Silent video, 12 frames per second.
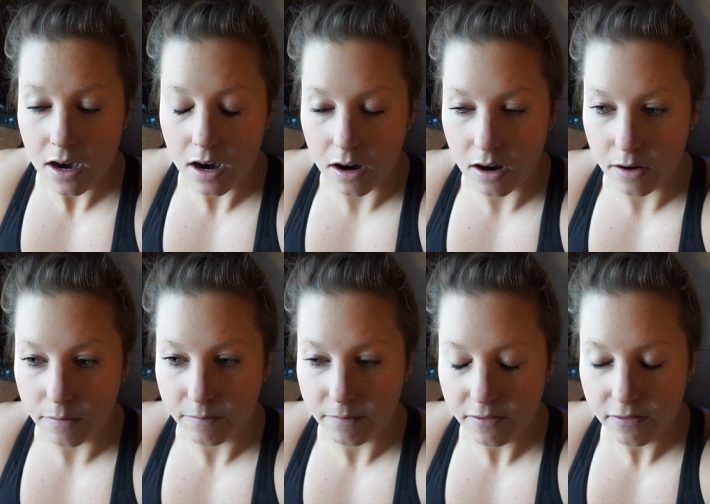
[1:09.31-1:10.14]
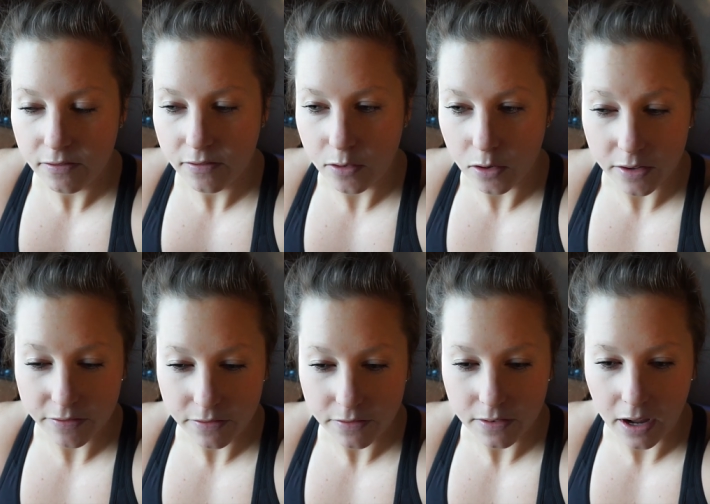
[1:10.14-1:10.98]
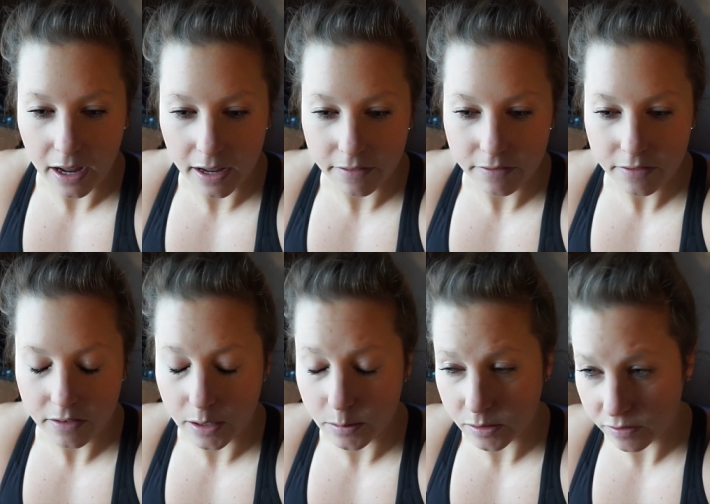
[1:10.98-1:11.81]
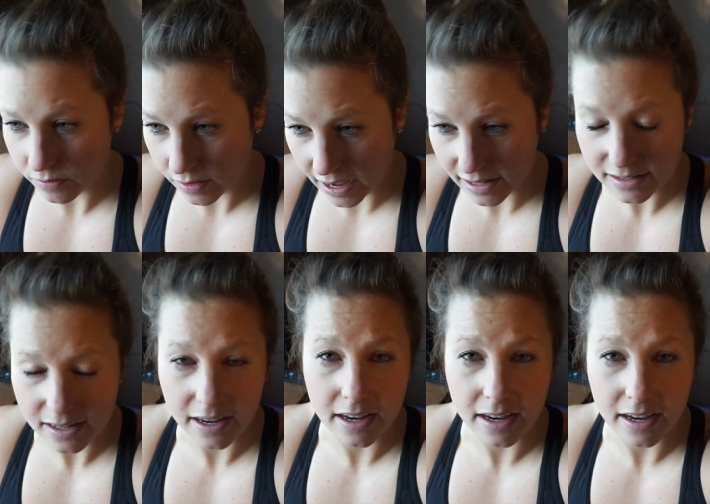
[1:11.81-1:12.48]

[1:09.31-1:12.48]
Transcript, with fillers: um, forty-five grams of fat,